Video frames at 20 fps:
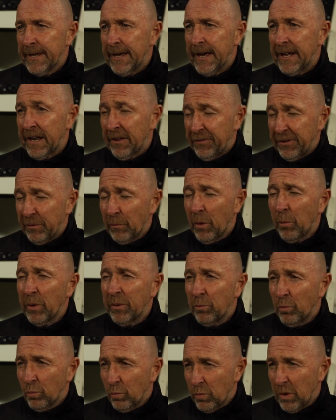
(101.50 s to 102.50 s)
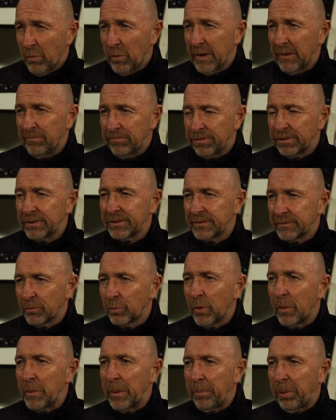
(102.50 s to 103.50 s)
and I think when
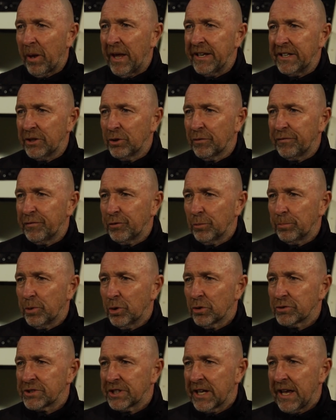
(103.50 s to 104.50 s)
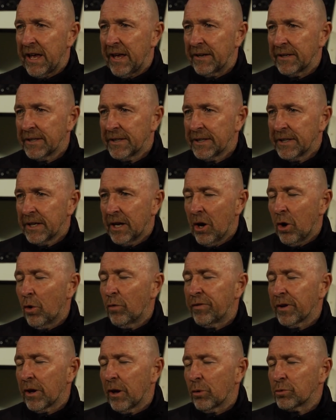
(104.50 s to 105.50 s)
we played enough football to get
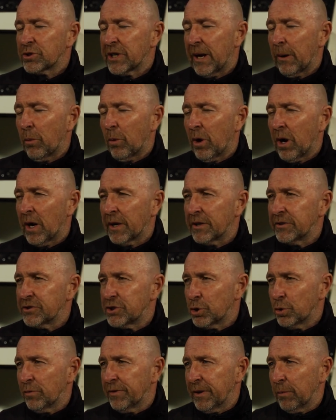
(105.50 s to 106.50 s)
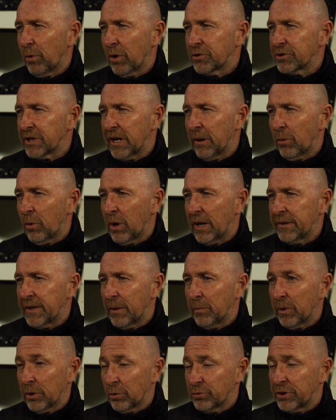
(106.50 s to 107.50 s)
overloads out wide and 2v1s out wide,
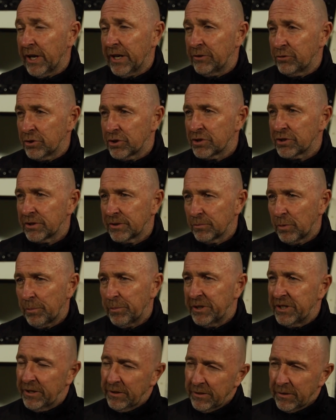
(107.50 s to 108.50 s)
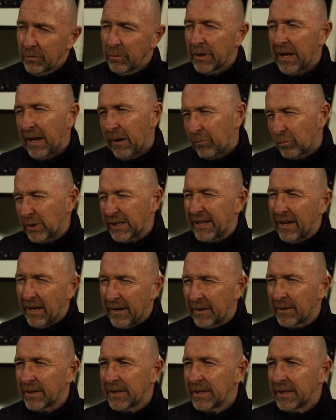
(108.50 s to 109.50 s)
then we looked dangerous. When we didn't do that, we
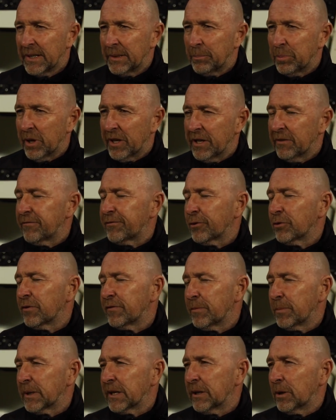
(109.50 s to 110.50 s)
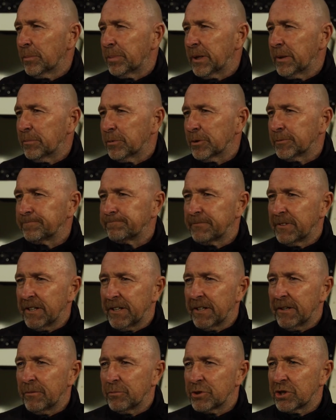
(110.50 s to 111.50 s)
kind of played in front of them a little bit, but
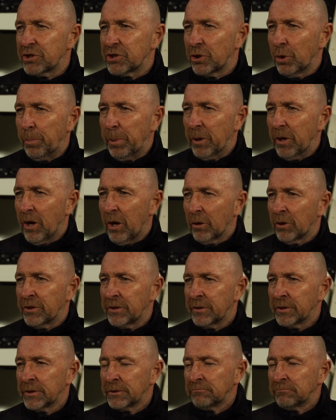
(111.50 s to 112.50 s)
it was a super goal, and